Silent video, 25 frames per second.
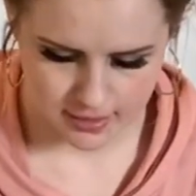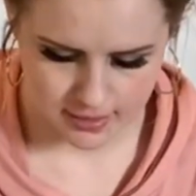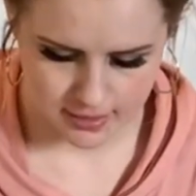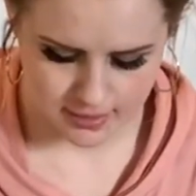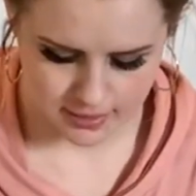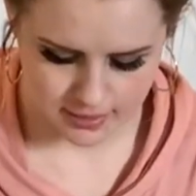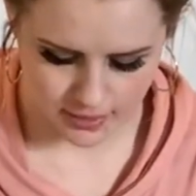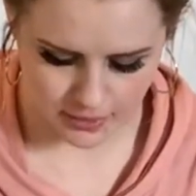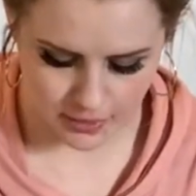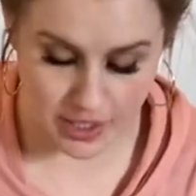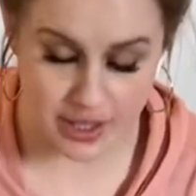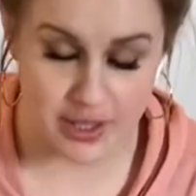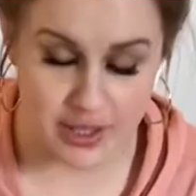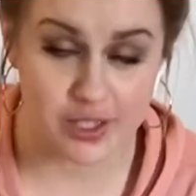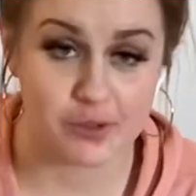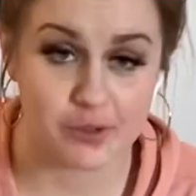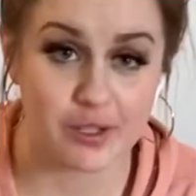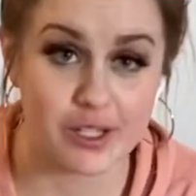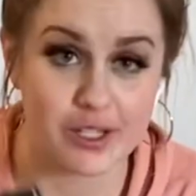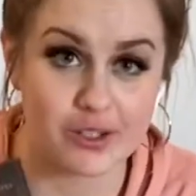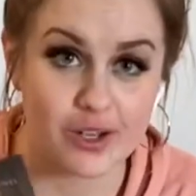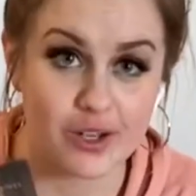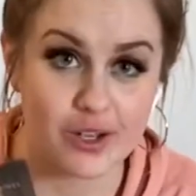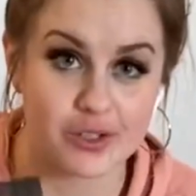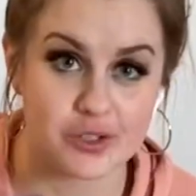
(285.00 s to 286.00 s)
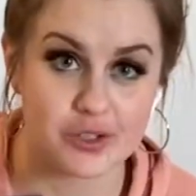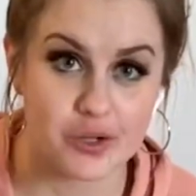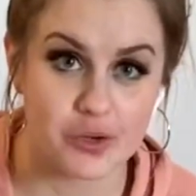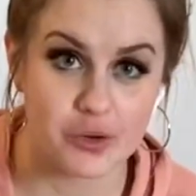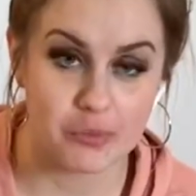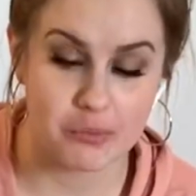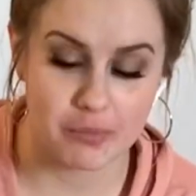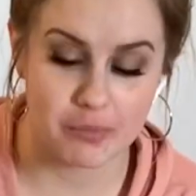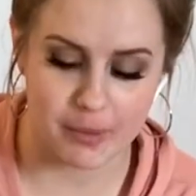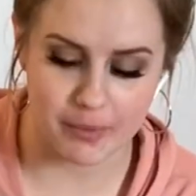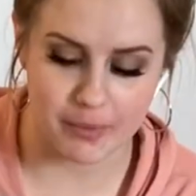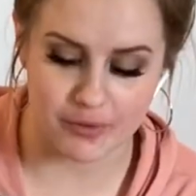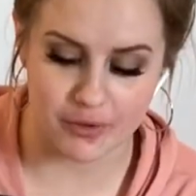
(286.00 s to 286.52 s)
okay, this one is also
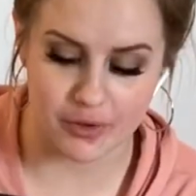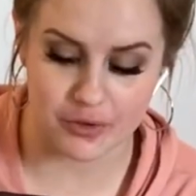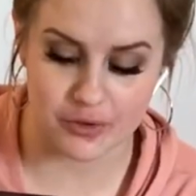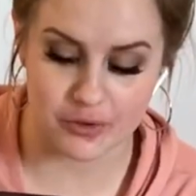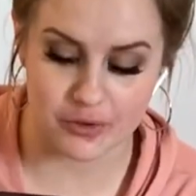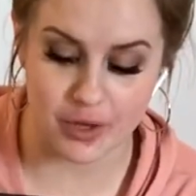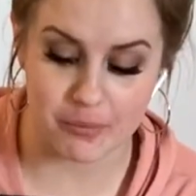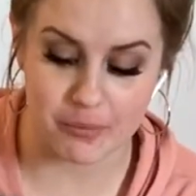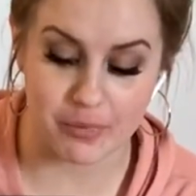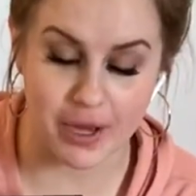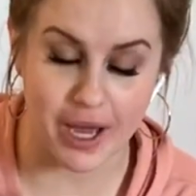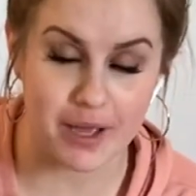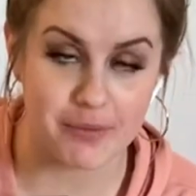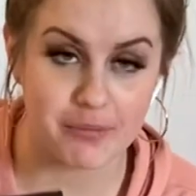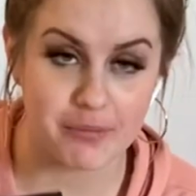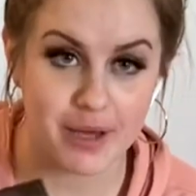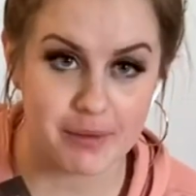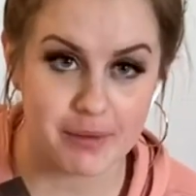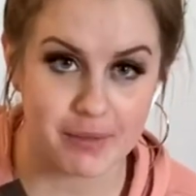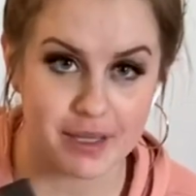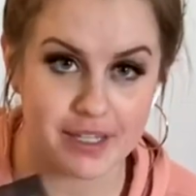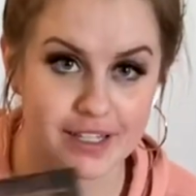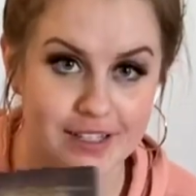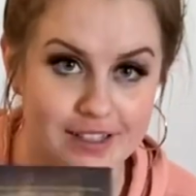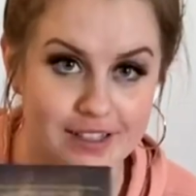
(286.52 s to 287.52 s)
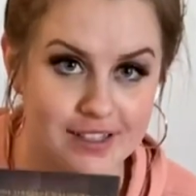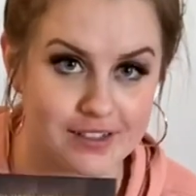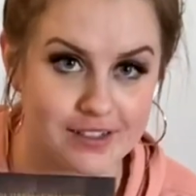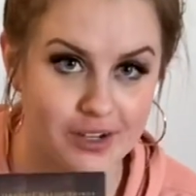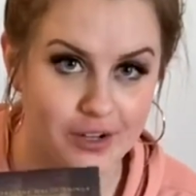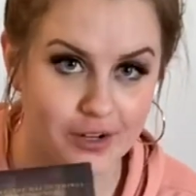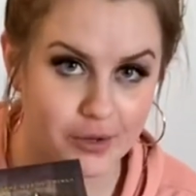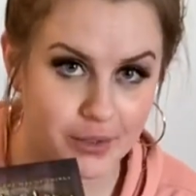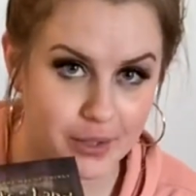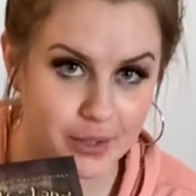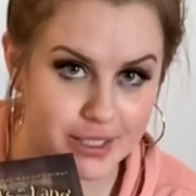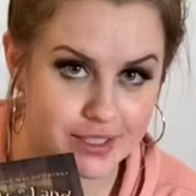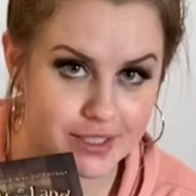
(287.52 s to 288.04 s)
by my mother-in-law, but I bet my nieces are
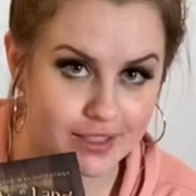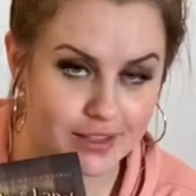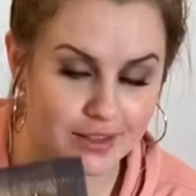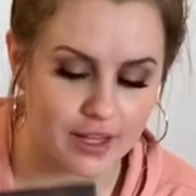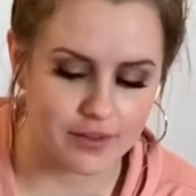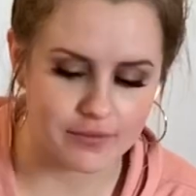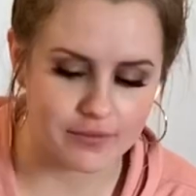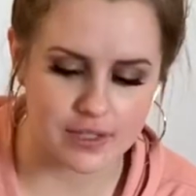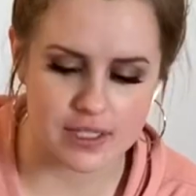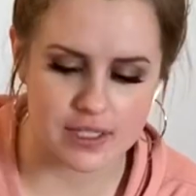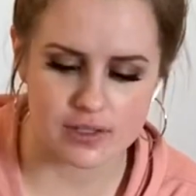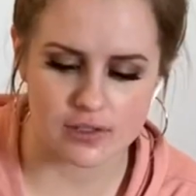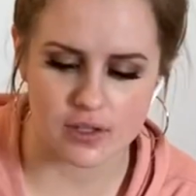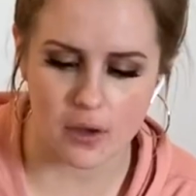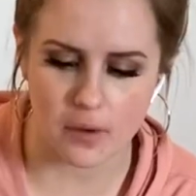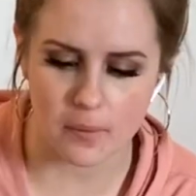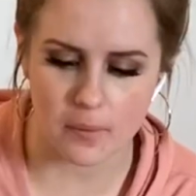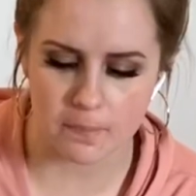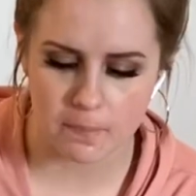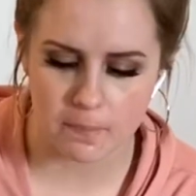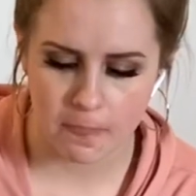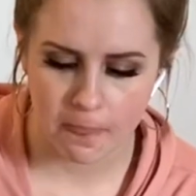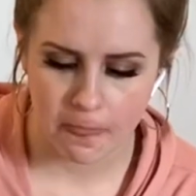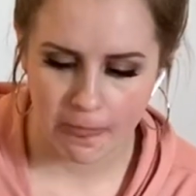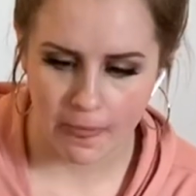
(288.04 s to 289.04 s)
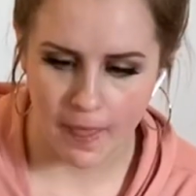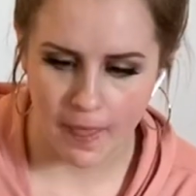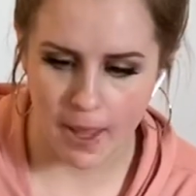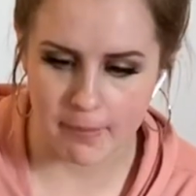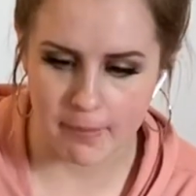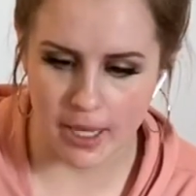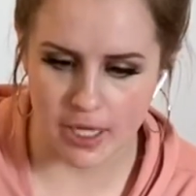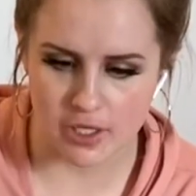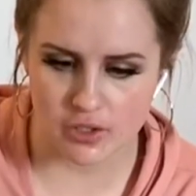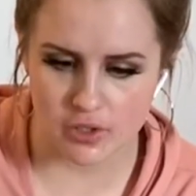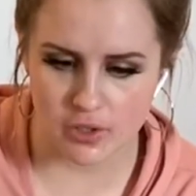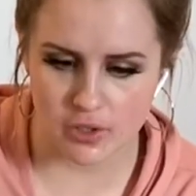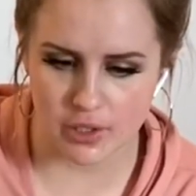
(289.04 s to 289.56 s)
going to love this. So I'm
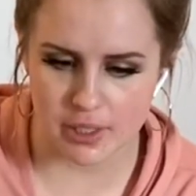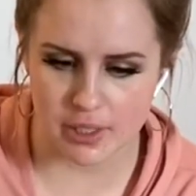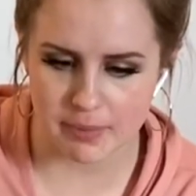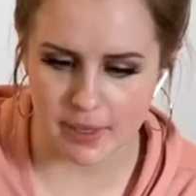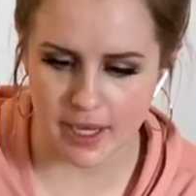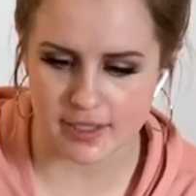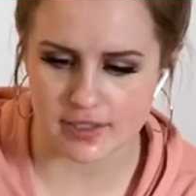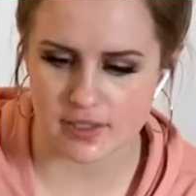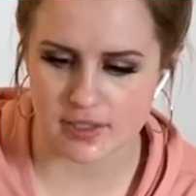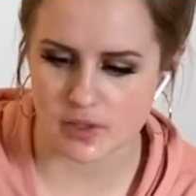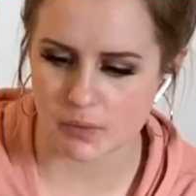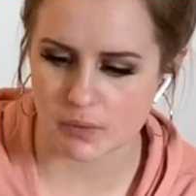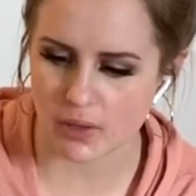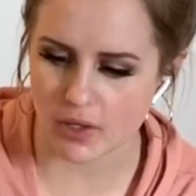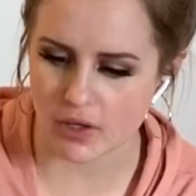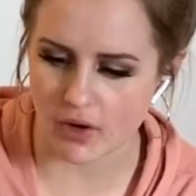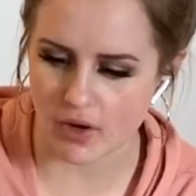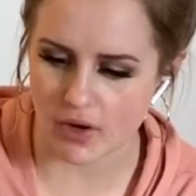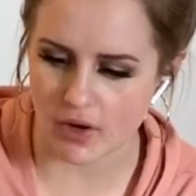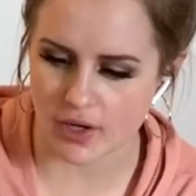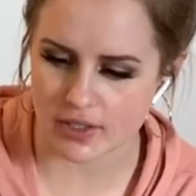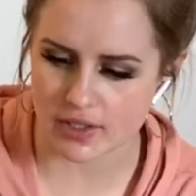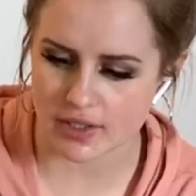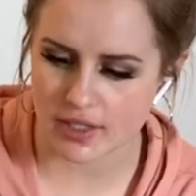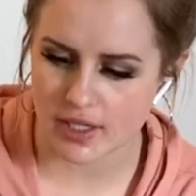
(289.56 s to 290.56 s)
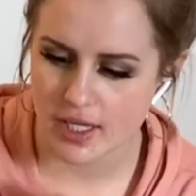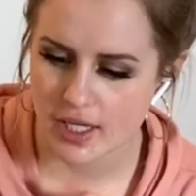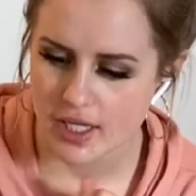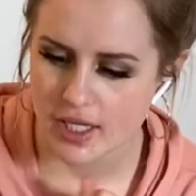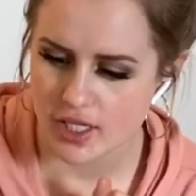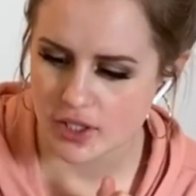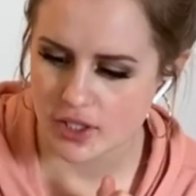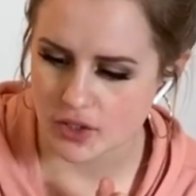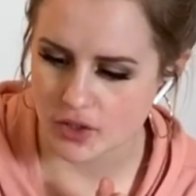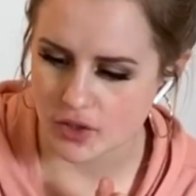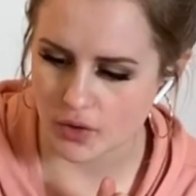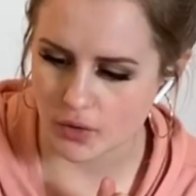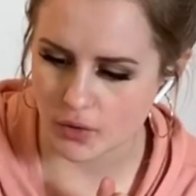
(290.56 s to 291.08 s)
actually going to pass this one on
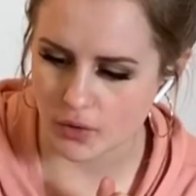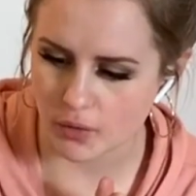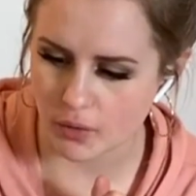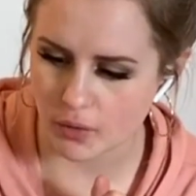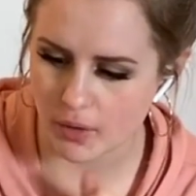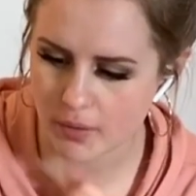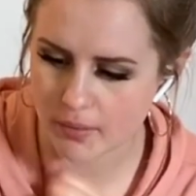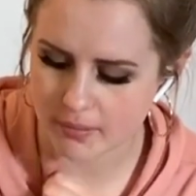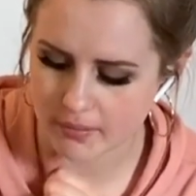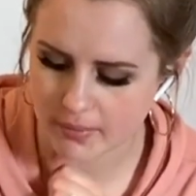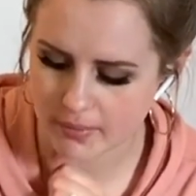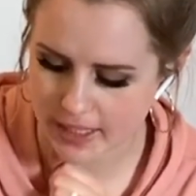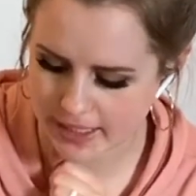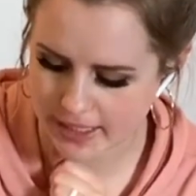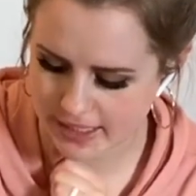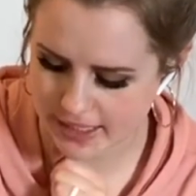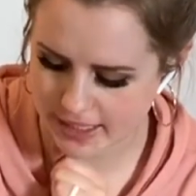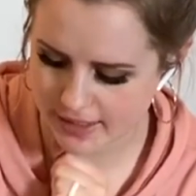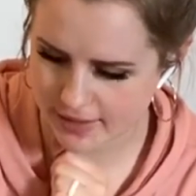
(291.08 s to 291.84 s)
to my niece.